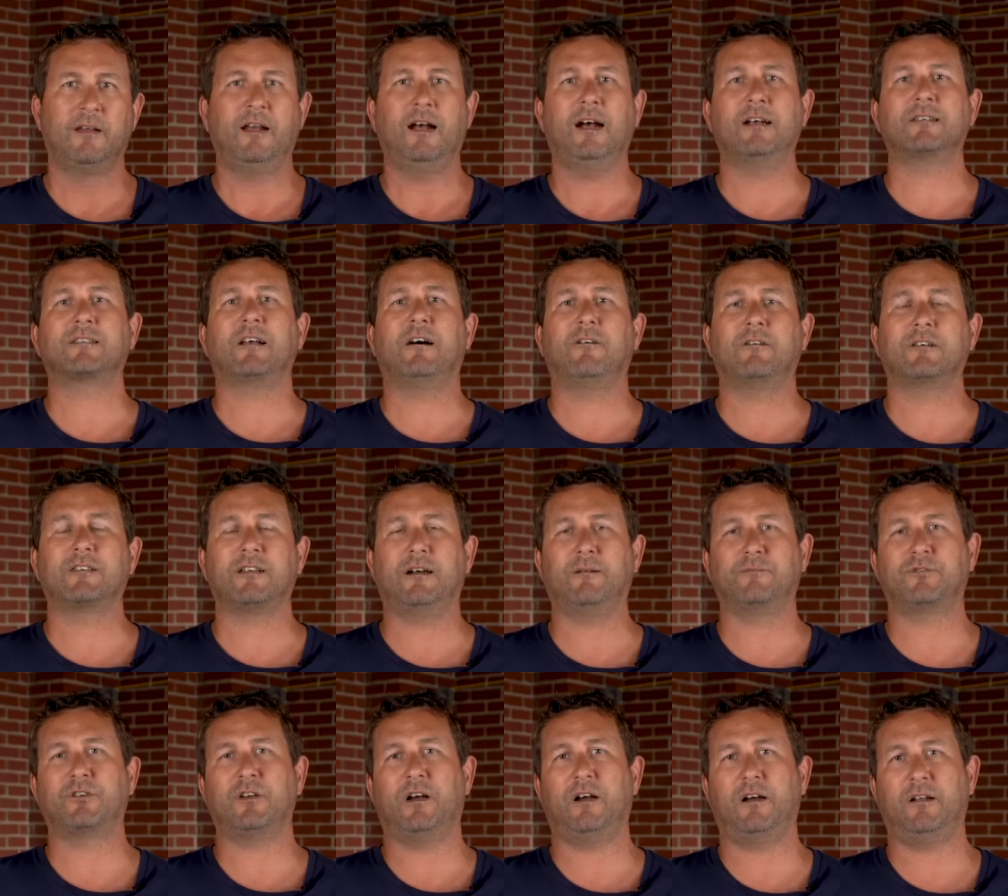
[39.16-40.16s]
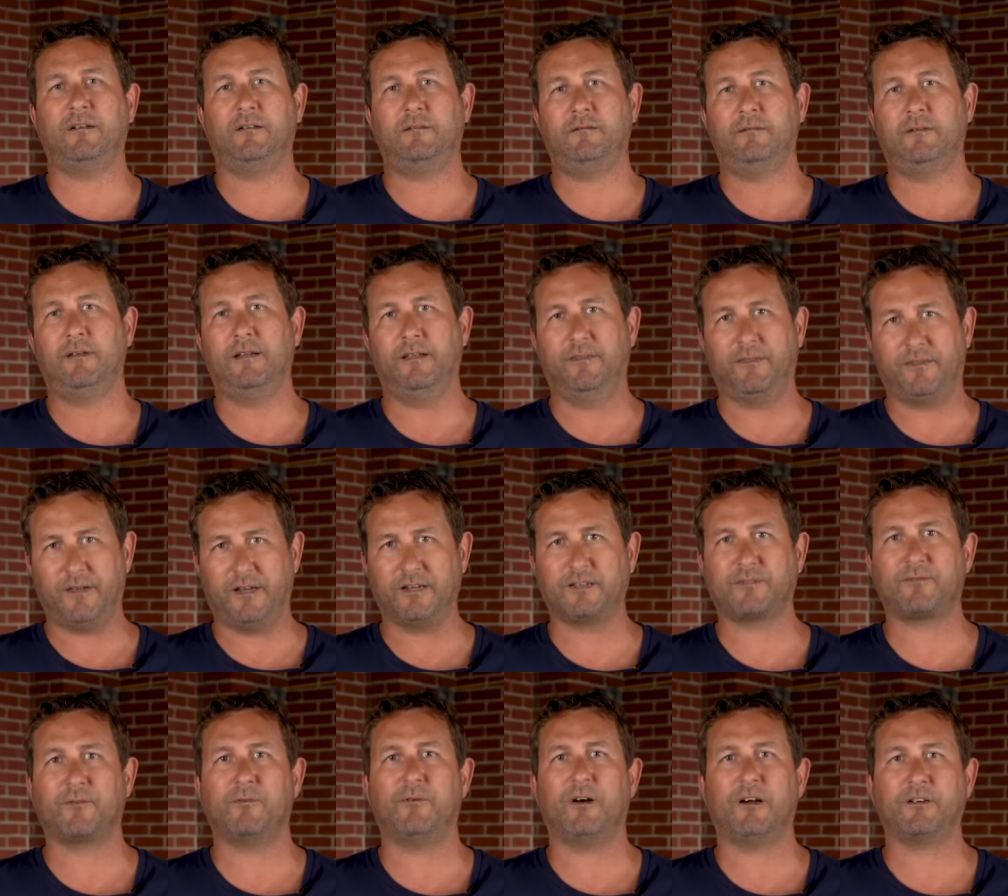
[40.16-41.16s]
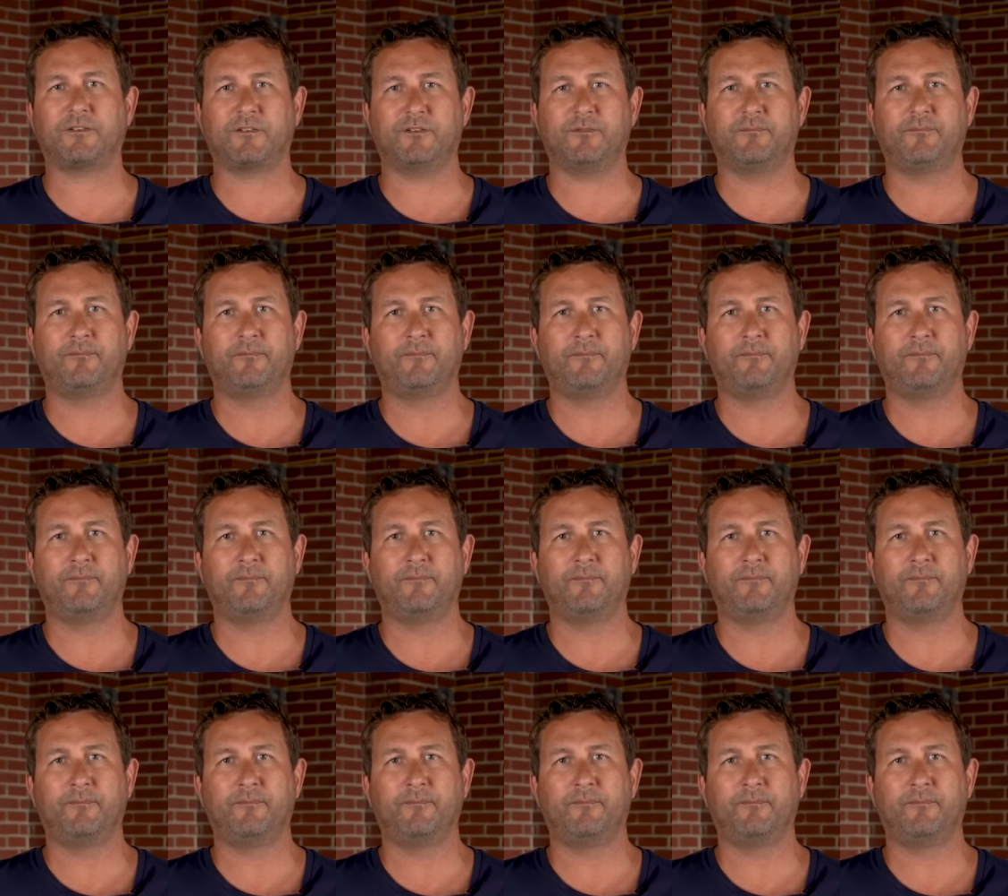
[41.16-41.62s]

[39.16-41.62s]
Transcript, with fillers: As always, I'm John, and thanks for watching.